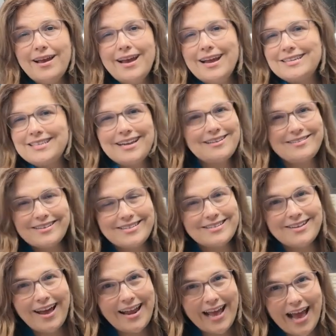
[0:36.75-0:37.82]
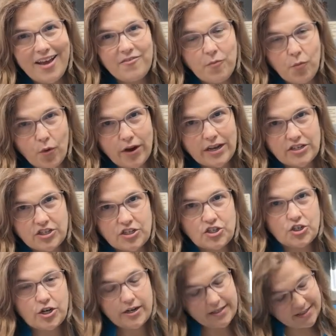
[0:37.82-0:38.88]
is that it does not have mortgage
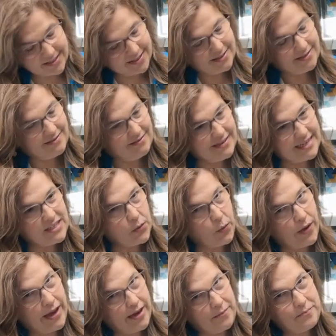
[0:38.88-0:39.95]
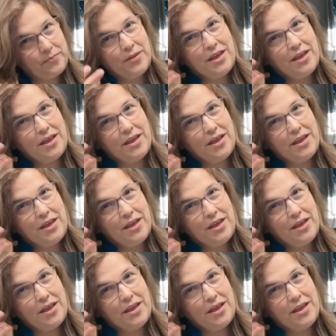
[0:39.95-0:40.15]
insurance. That's a win.